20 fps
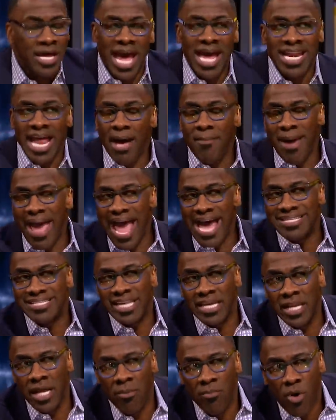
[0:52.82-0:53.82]
And I'm
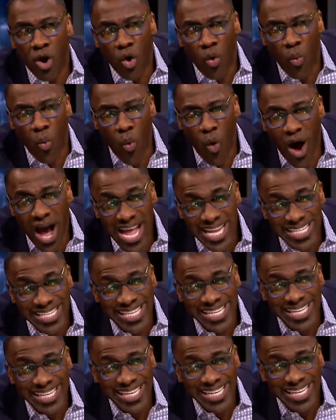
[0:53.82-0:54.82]
asking him, what?